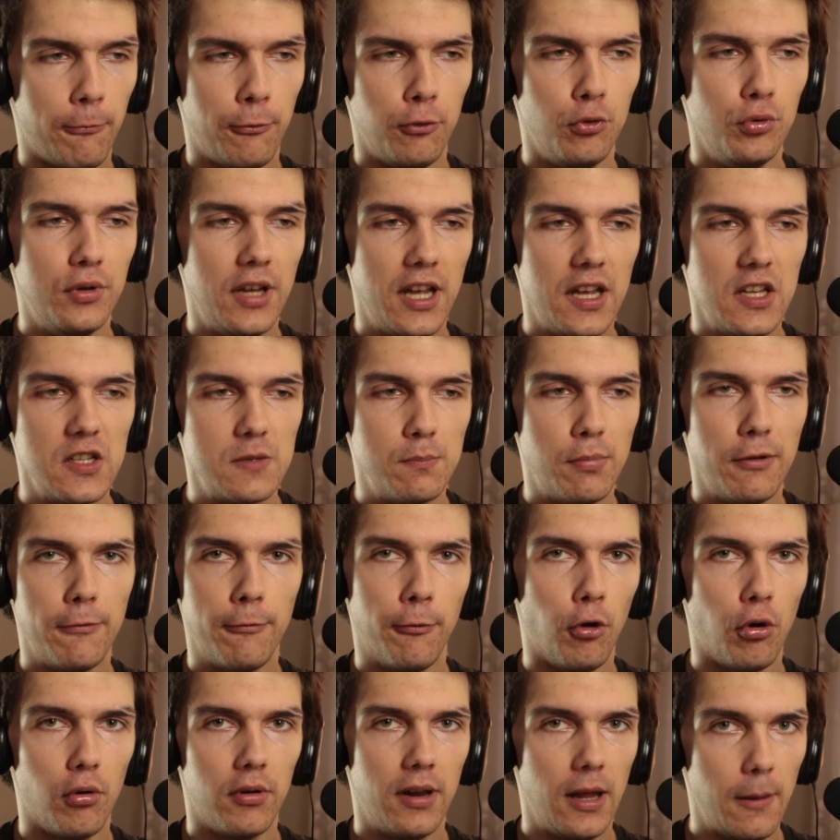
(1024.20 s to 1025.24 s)
few days
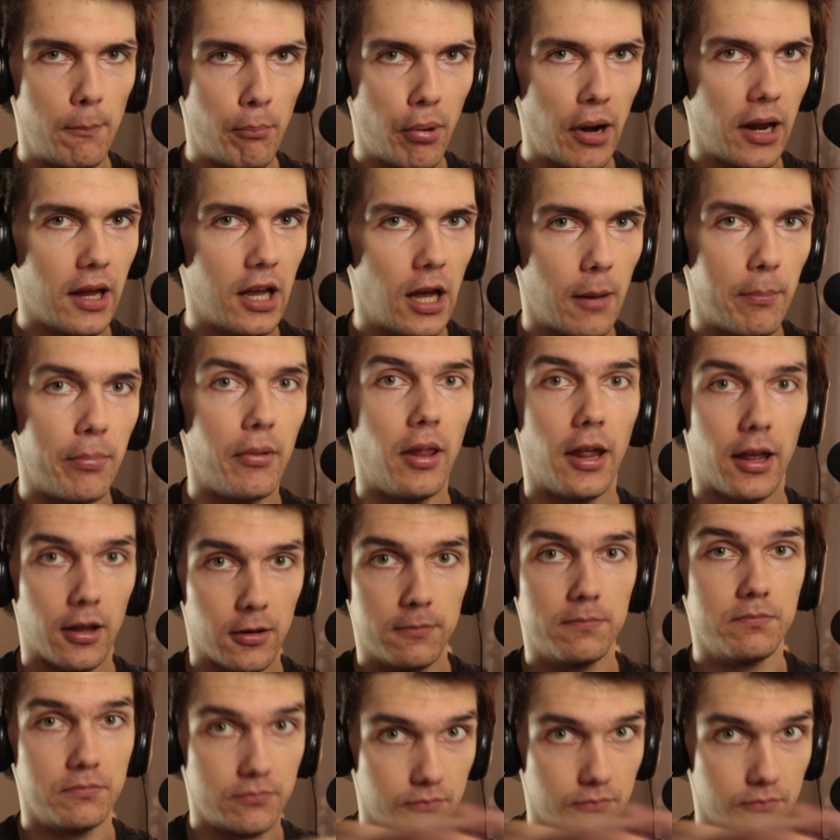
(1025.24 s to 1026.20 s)
before they break up, like